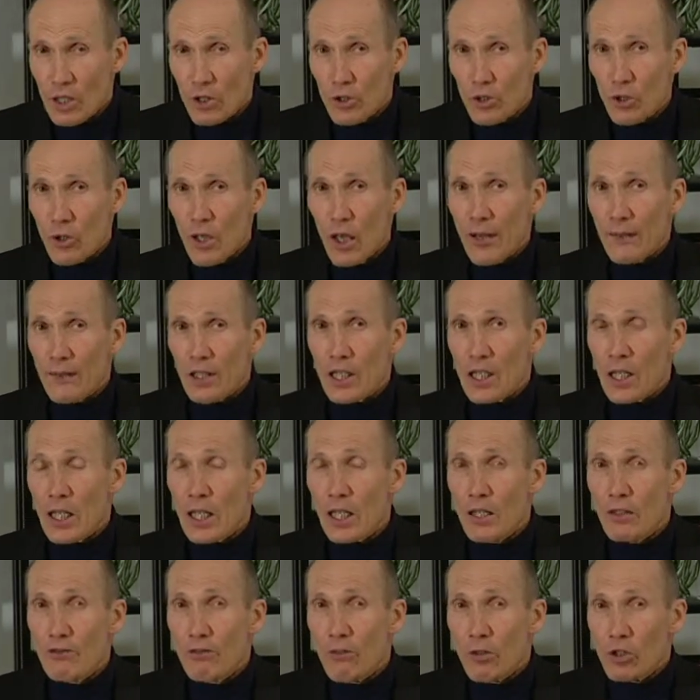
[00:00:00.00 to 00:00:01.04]
Do you have a
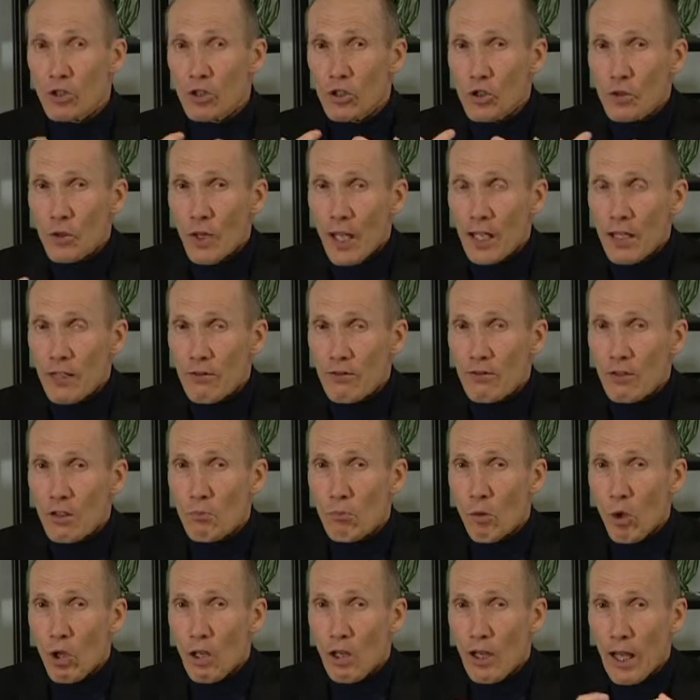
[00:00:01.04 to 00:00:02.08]
need for strength, for
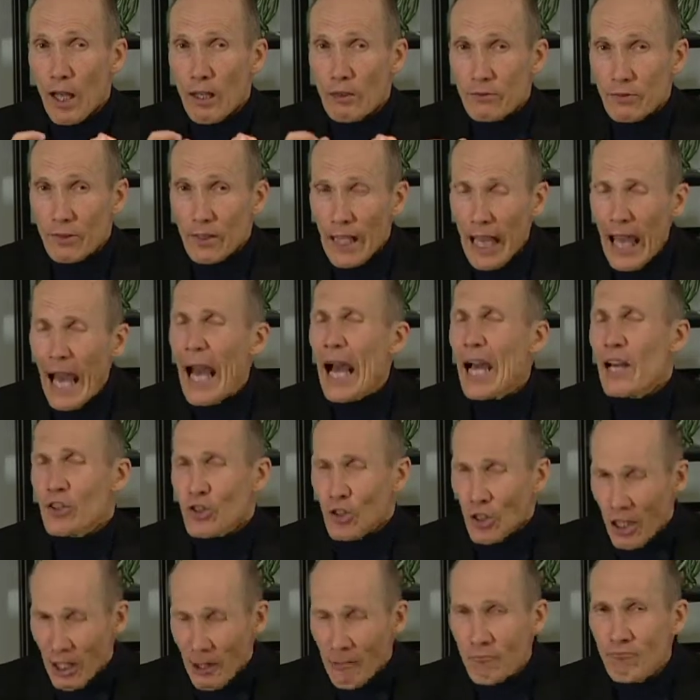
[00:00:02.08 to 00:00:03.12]
more love?
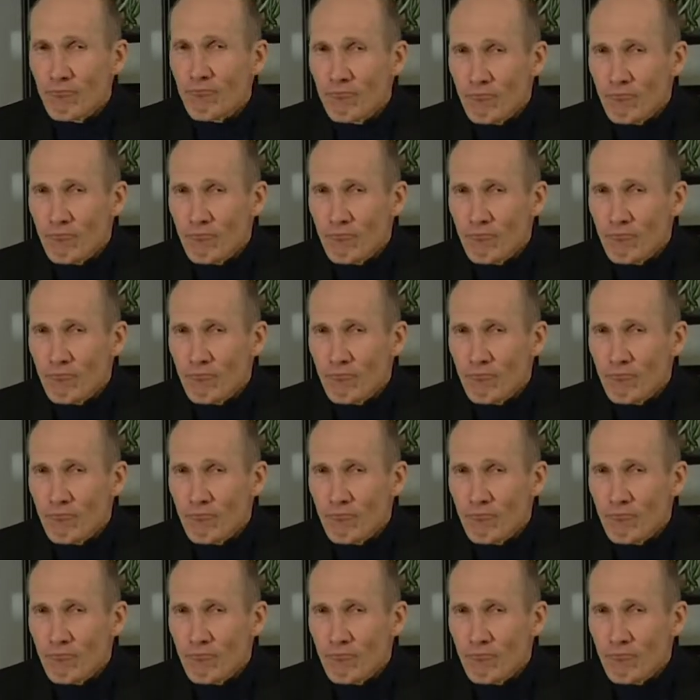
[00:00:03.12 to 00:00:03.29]
Ask Him.